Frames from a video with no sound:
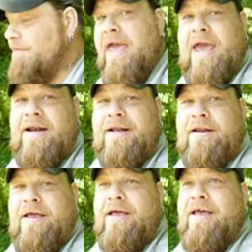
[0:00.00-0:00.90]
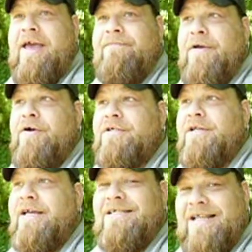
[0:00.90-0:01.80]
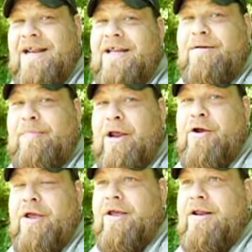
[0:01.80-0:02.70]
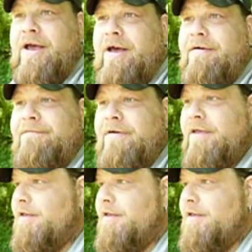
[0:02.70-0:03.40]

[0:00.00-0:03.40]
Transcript: of canning if there is an extended period of